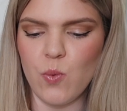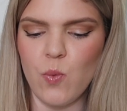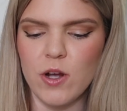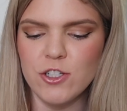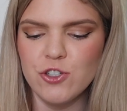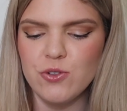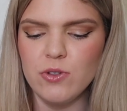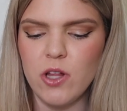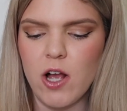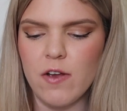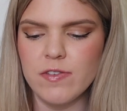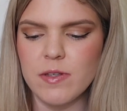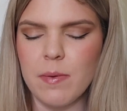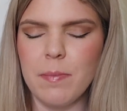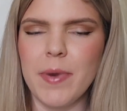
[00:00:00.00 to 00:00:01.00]
One True
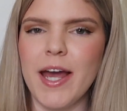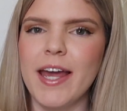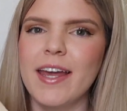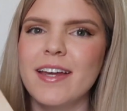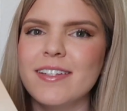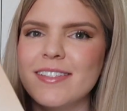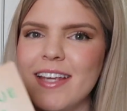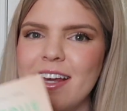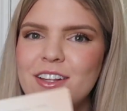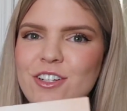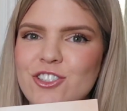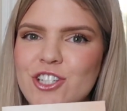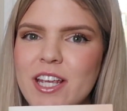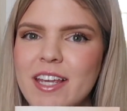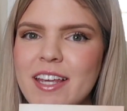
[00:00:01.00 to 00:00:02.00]
Loves by
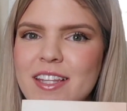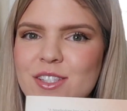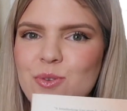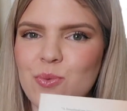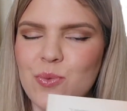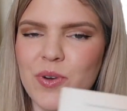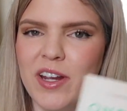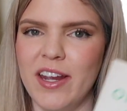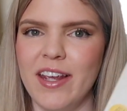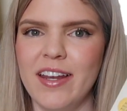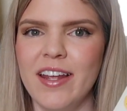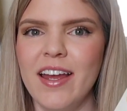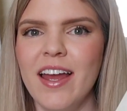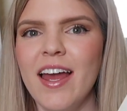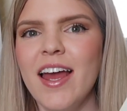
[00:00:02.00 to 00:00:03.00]
Taylor Jenkins
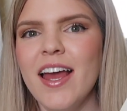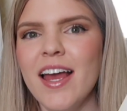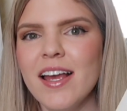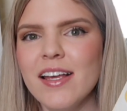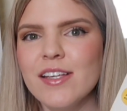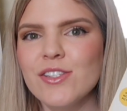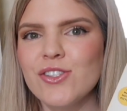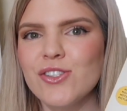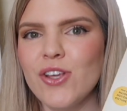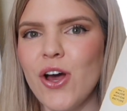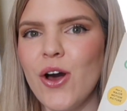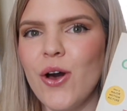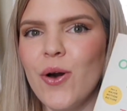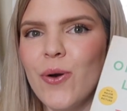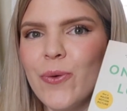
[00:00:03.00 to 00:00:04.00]
Reid.
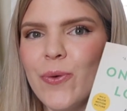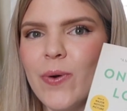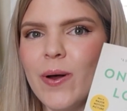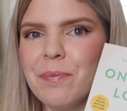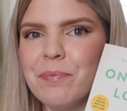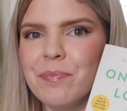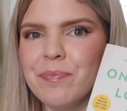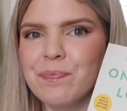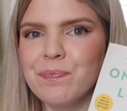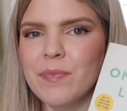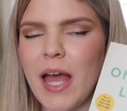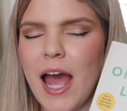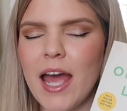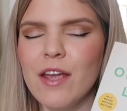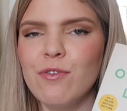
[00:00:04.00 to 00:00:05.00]
So
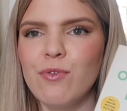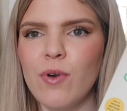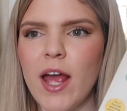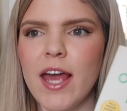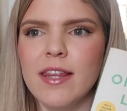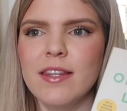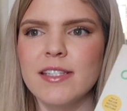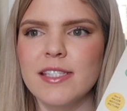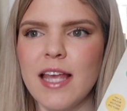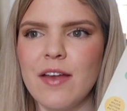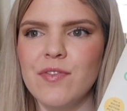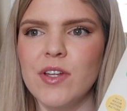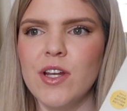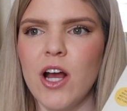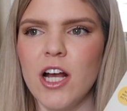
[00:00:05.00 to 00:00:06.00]
I've read The
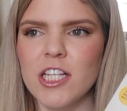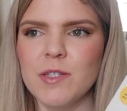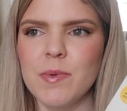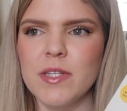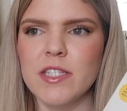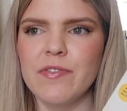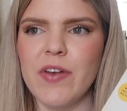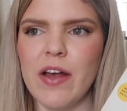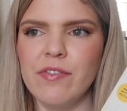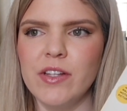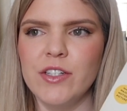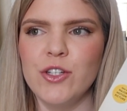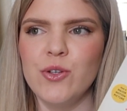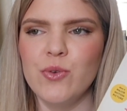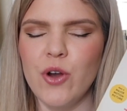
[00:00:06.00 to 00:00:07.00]
7 Husbands of
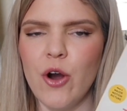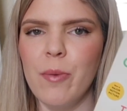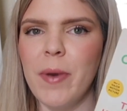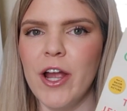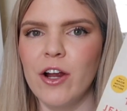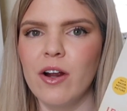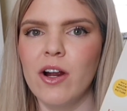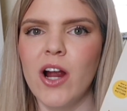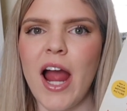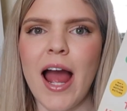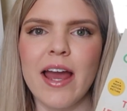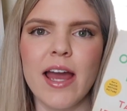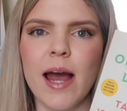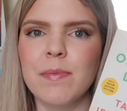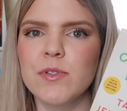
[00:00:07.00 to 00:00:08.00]
Evelyn Hugo by her.
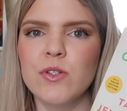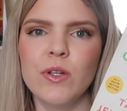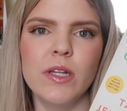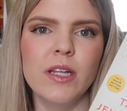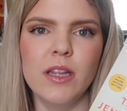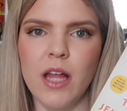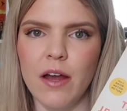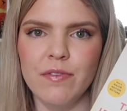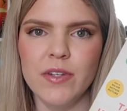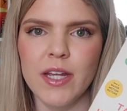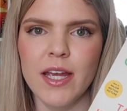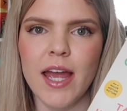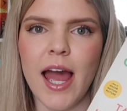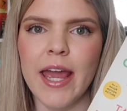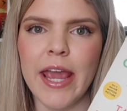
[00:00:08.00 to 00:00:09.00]
I absolutely loved
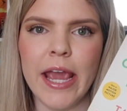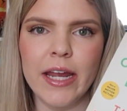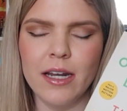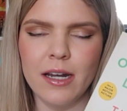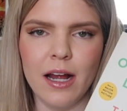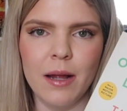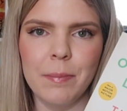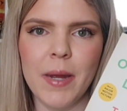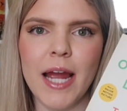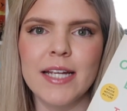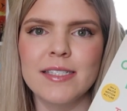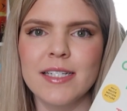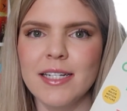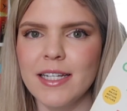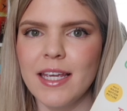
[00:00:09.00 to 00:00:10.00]
it. I ate it up. I
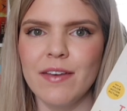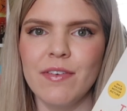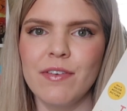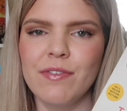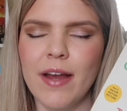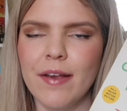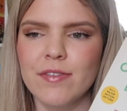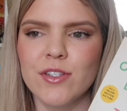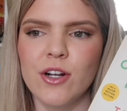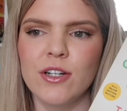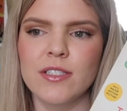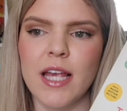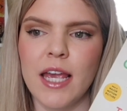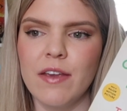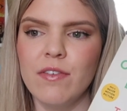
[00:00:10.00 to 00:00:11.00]
didn't give it 5
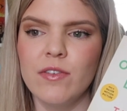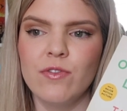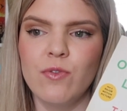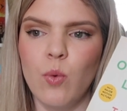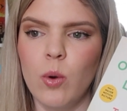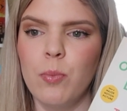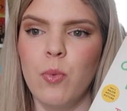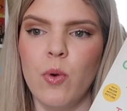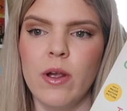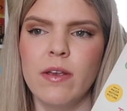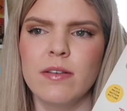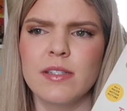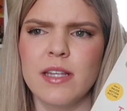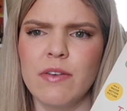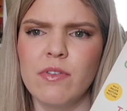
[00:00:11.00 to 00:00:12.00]
stars. I gave it
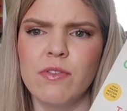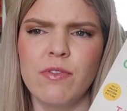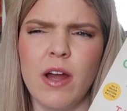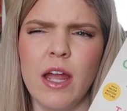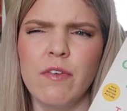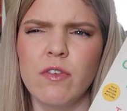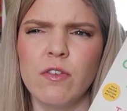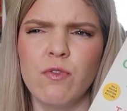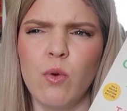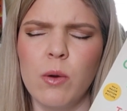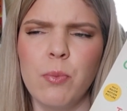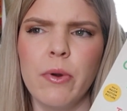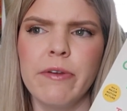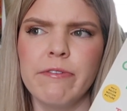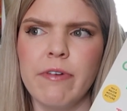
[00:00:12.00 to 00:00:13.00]
4.75 or
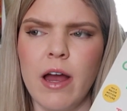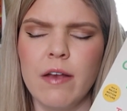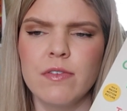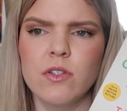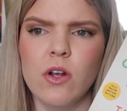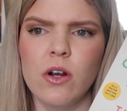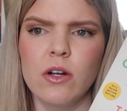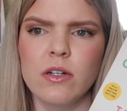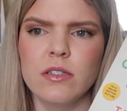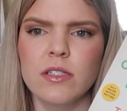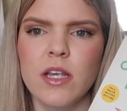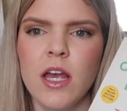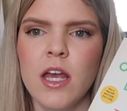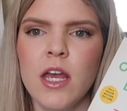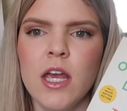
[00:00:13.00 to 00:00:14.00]
4.5
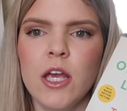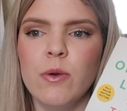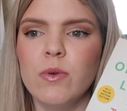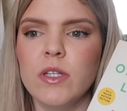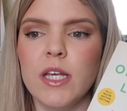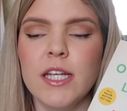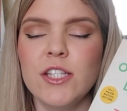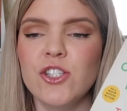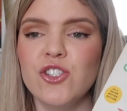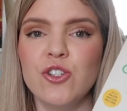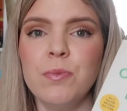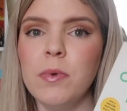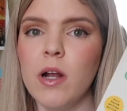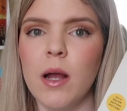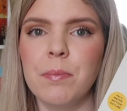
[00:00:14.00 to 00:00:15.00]
stars. It's
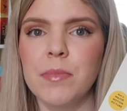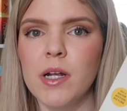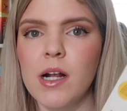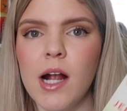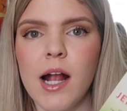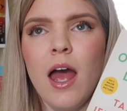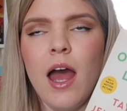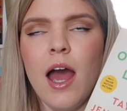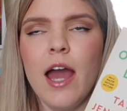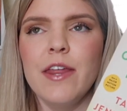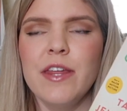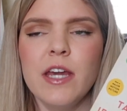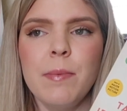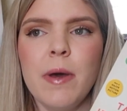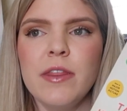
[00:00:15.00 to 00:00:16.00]
super up there. I
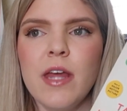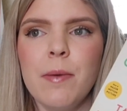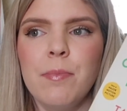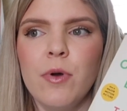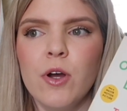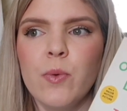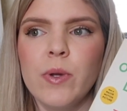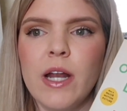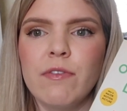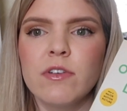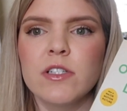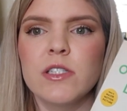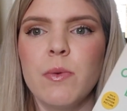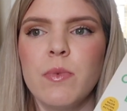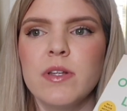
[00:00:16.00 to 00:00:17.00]
think about that book
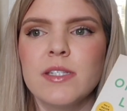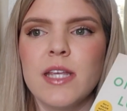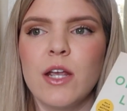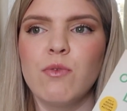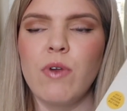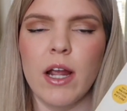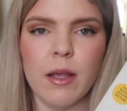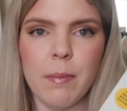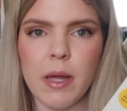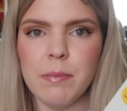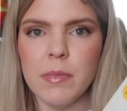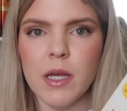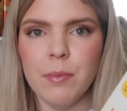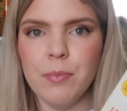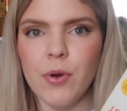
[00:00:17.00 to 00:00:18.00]
whenever someone's like
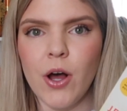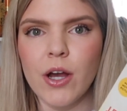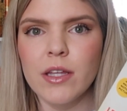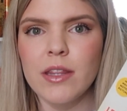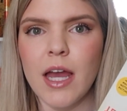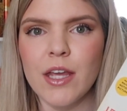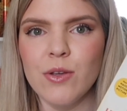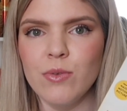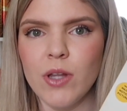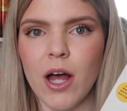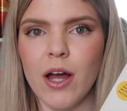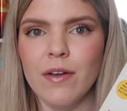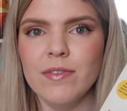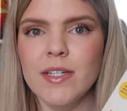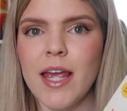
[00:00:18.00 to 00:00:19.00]
recommend me a book that you
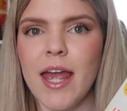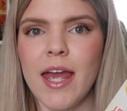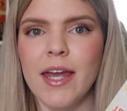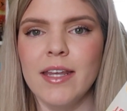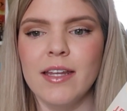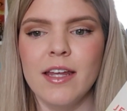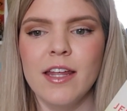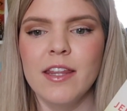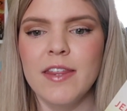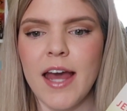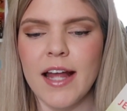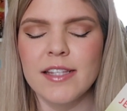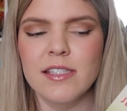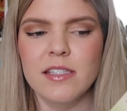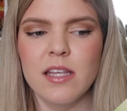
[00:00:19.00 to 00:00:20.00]
loved, and
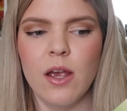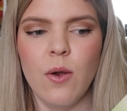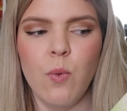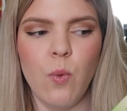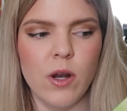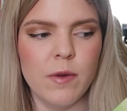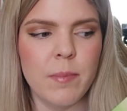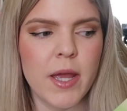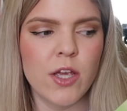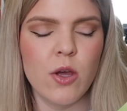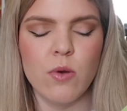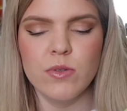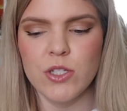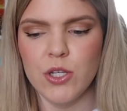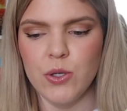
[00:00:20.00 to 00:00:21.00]
that's one of my
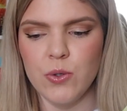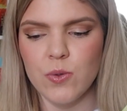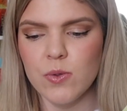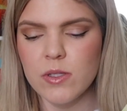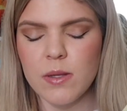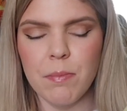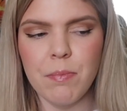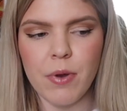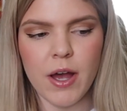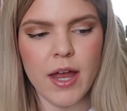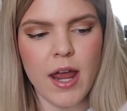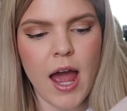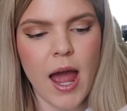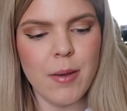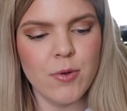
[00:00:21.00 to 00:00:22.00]
go-tos.
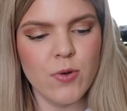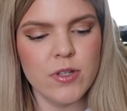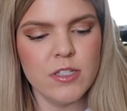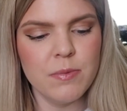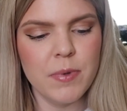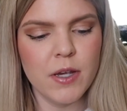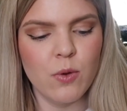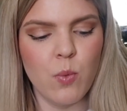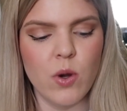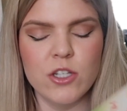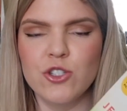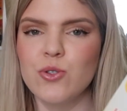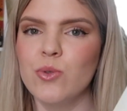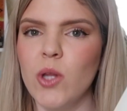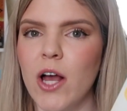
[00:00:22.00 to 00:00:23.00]
But I'm going to pick
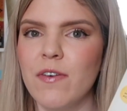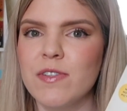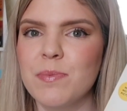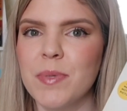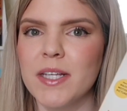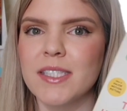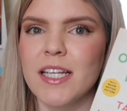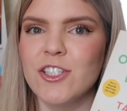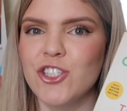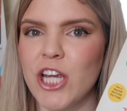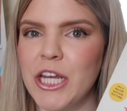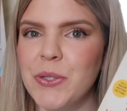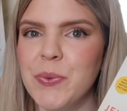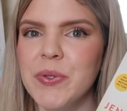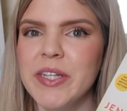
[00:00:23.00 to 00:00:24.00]
One True Loves because I
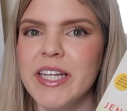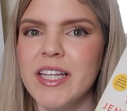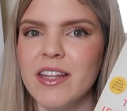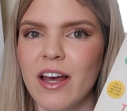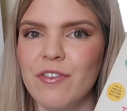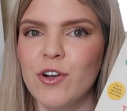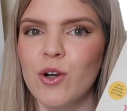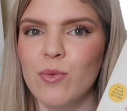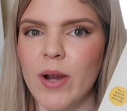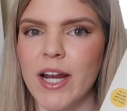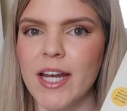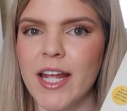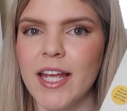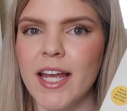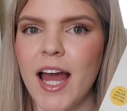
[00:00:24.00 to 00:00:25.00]
genuinely love her
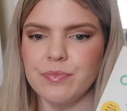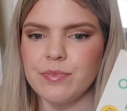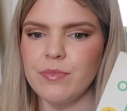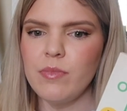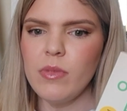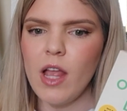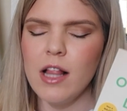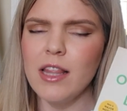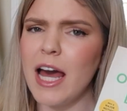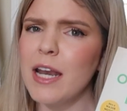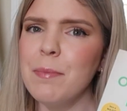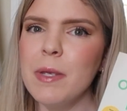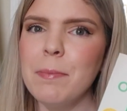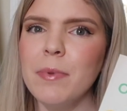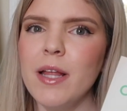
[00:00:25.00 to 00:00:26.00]
writing. A lot
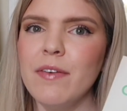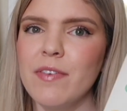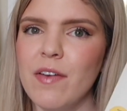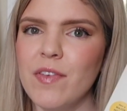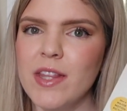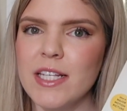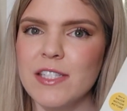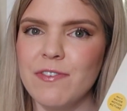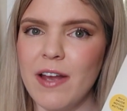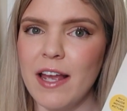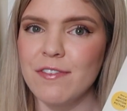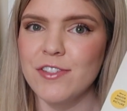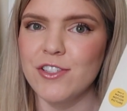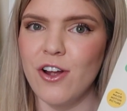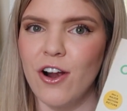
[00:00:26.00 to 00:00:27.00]
of people have given this
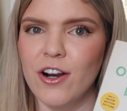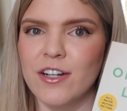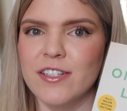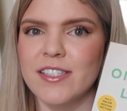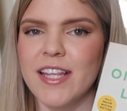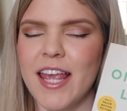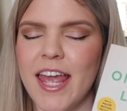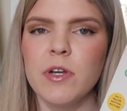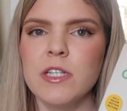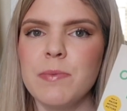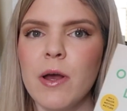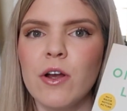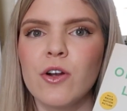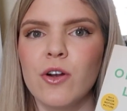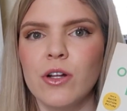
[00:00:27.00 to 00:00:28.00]
5 stars. The book is
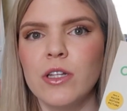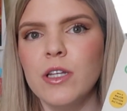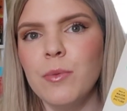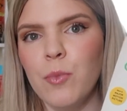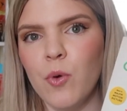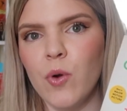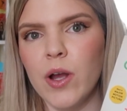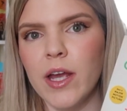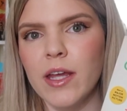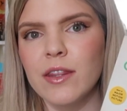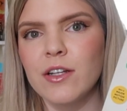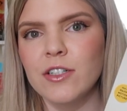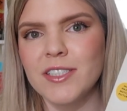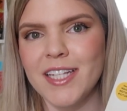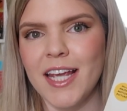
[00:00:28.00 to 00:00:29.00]
about a girl and a boy.
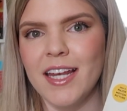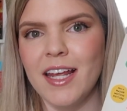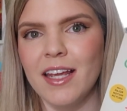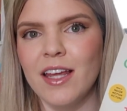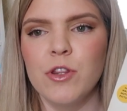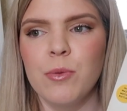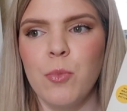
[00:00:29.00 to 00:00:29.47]
They're dating.